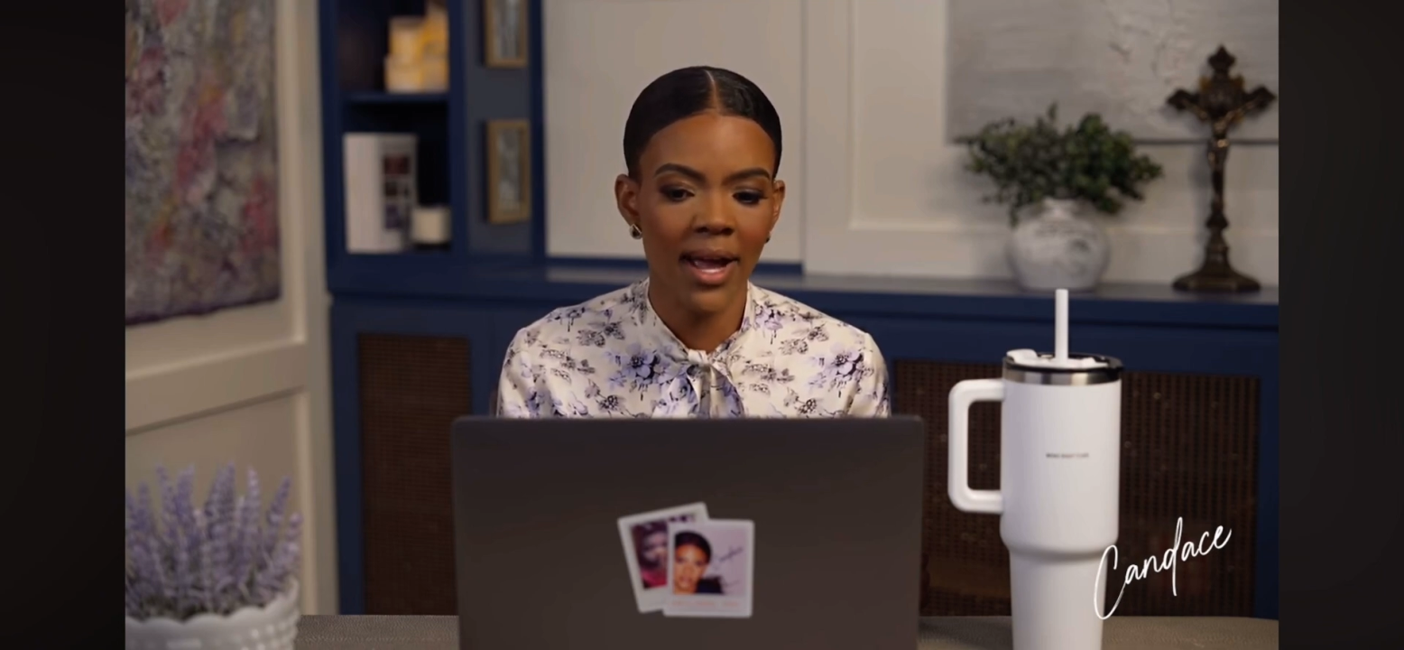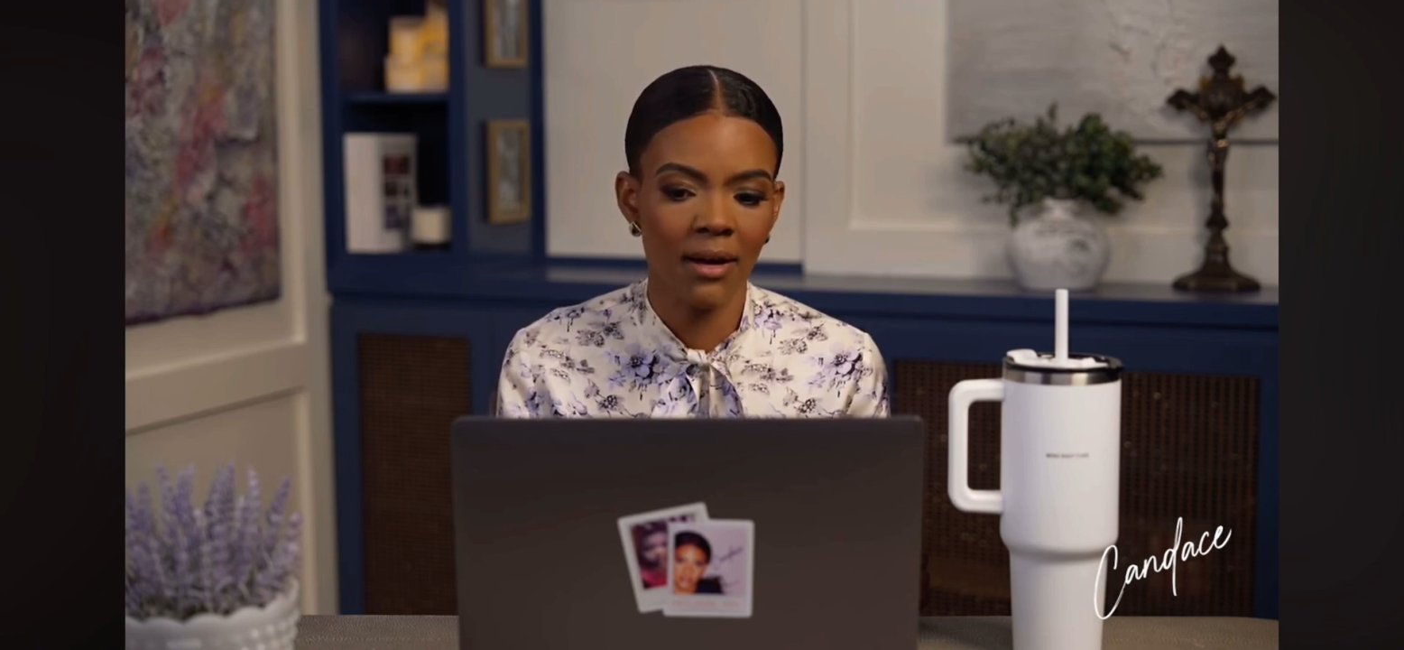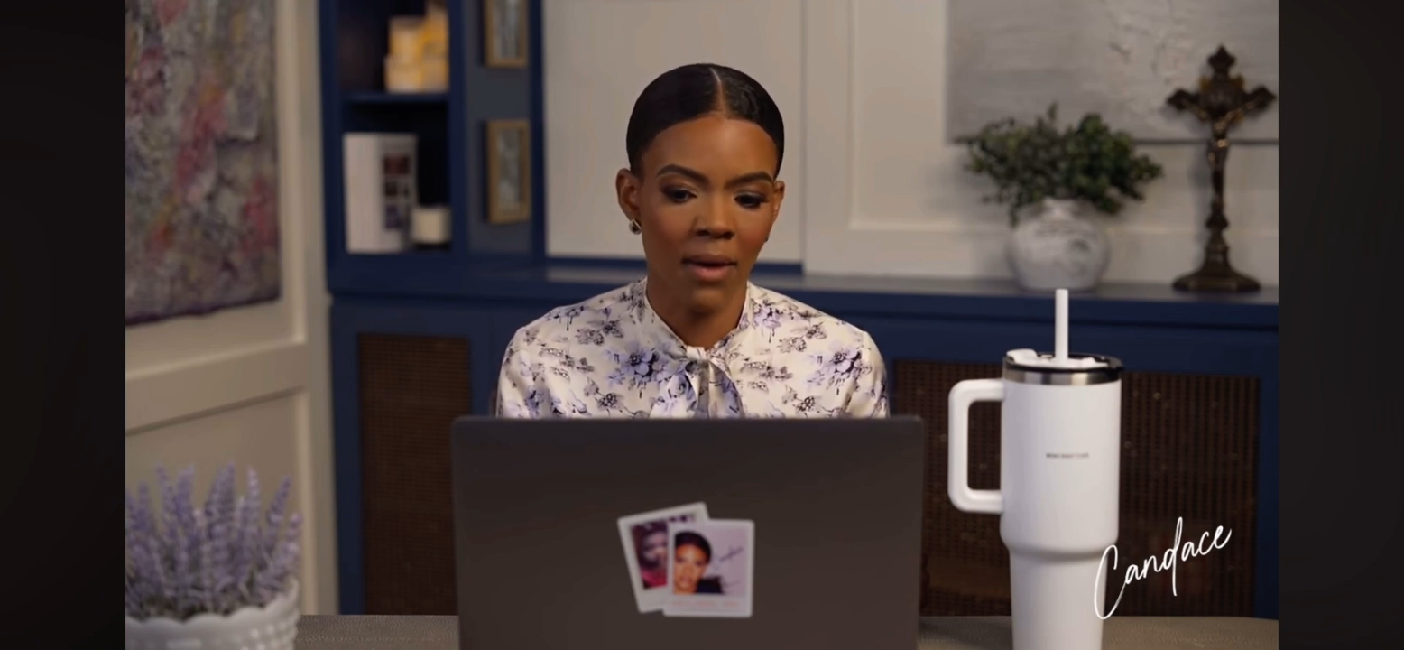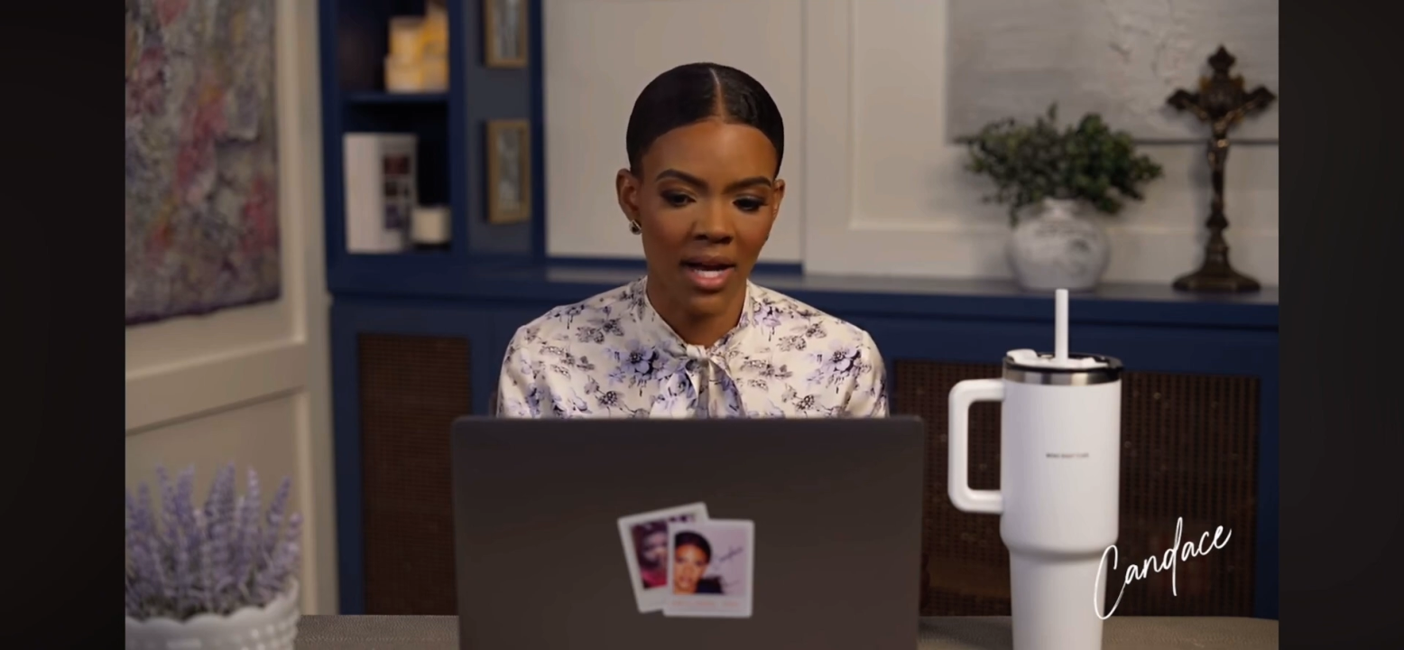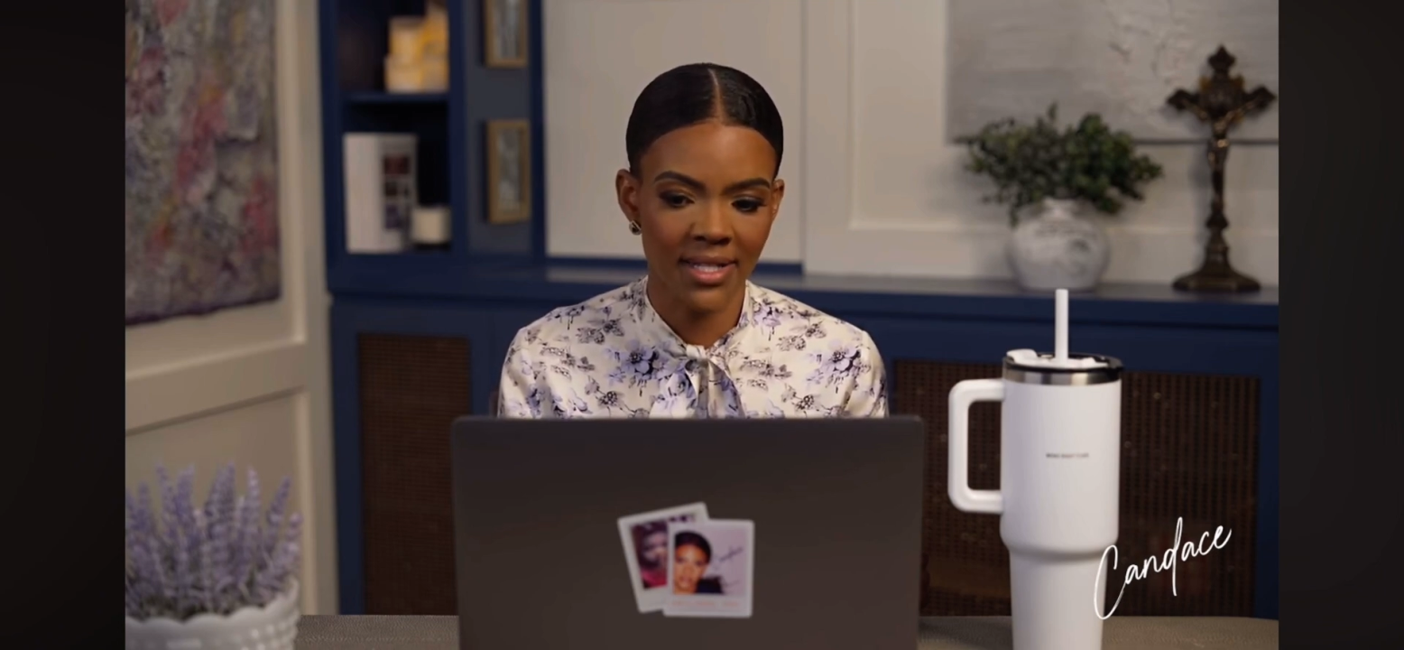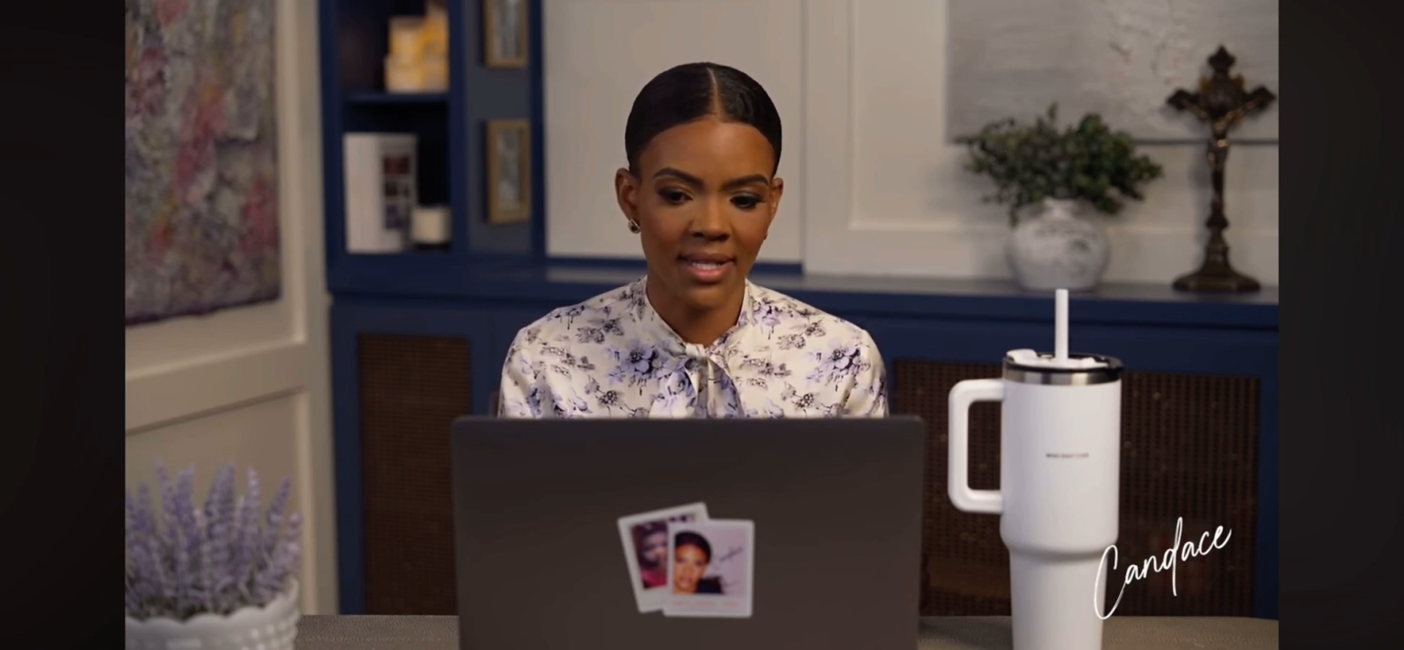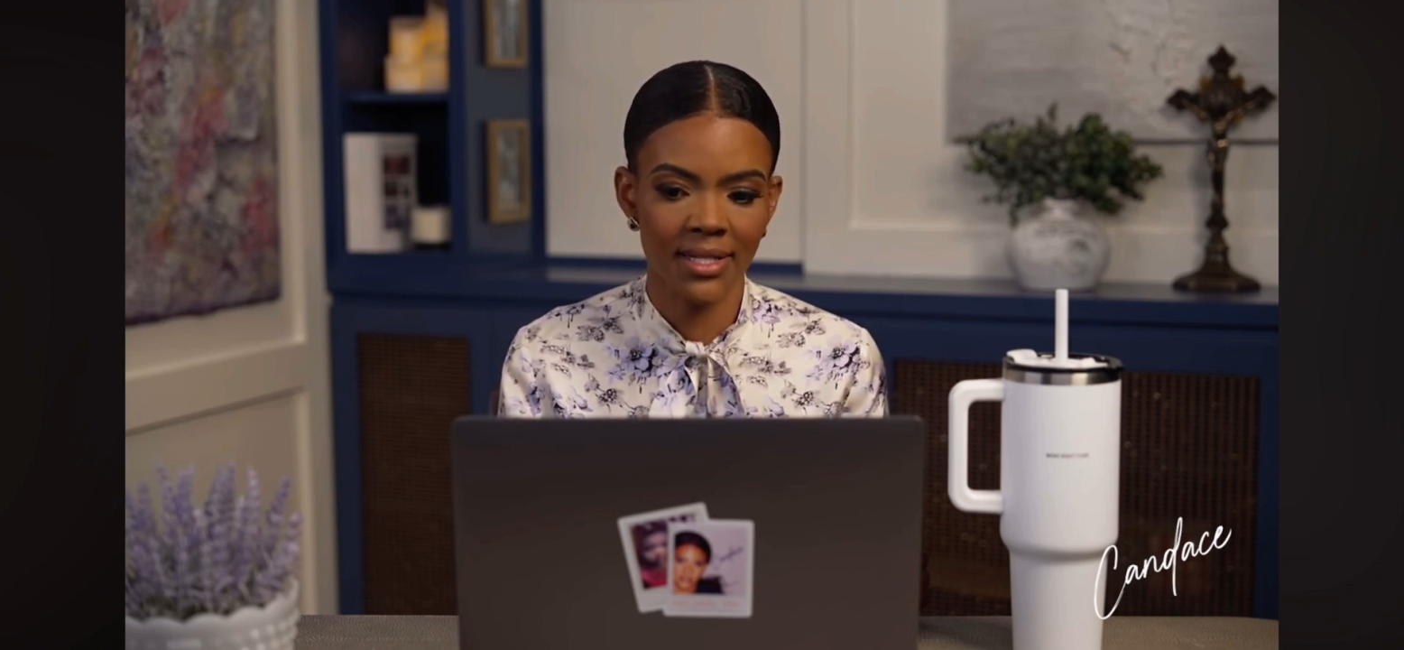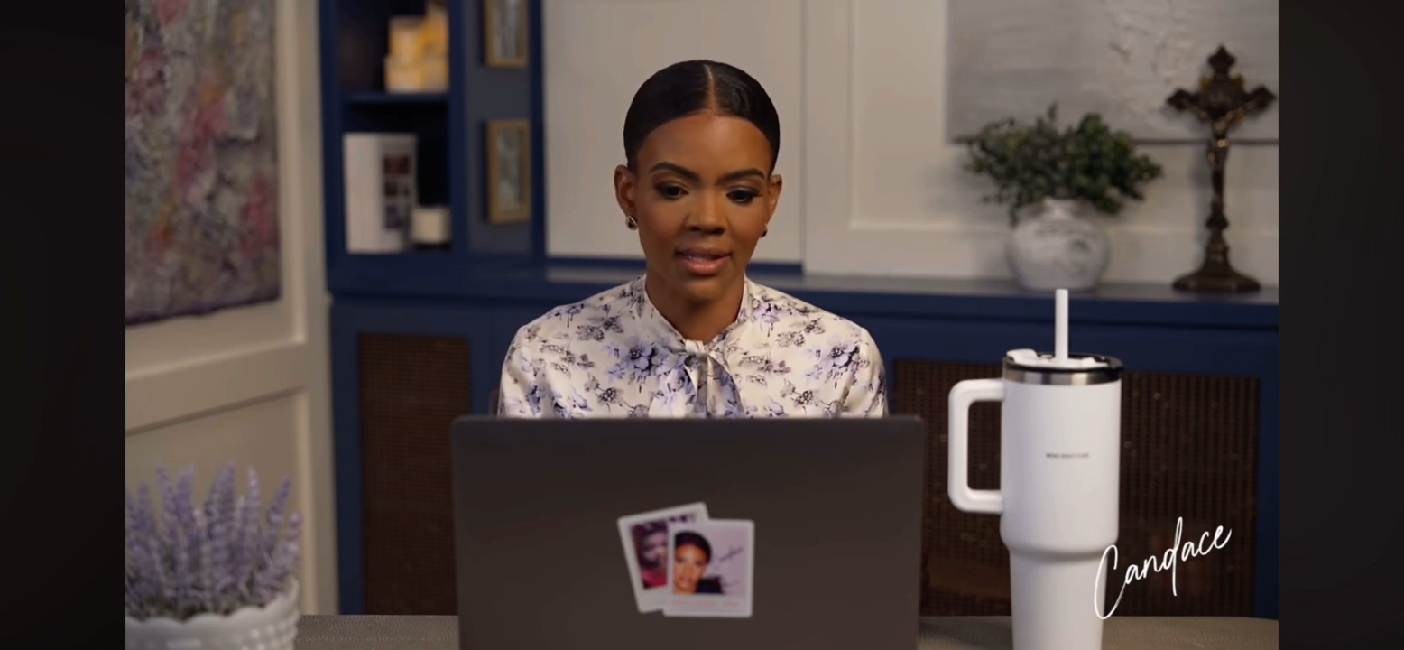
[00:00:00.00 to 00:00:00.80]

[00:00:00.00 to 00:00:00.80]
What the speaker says: Hamas's